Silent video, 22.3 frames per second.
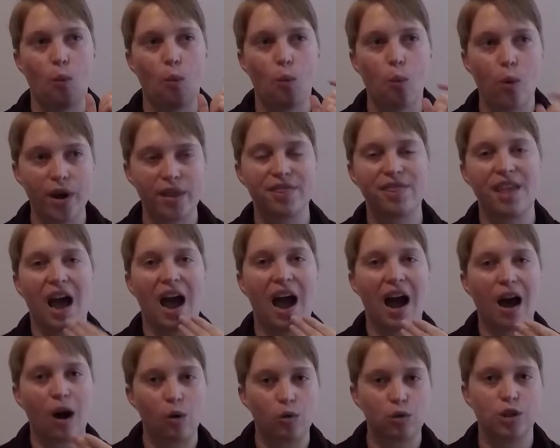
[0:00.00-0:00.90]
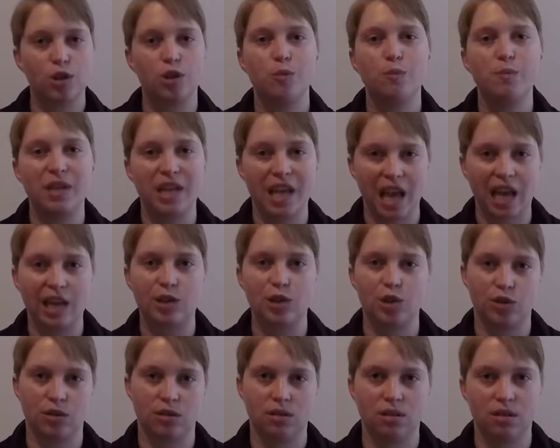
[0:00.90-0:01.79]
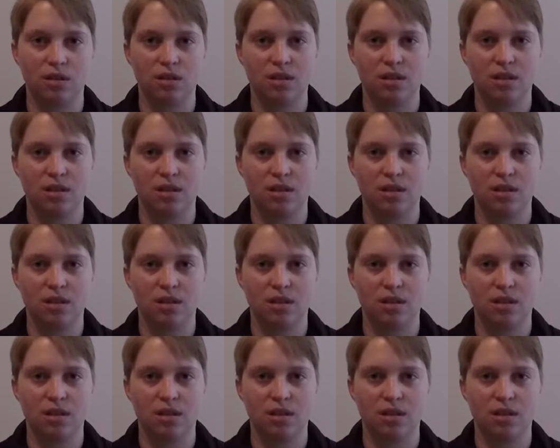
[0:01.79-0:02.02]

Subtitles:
without communication?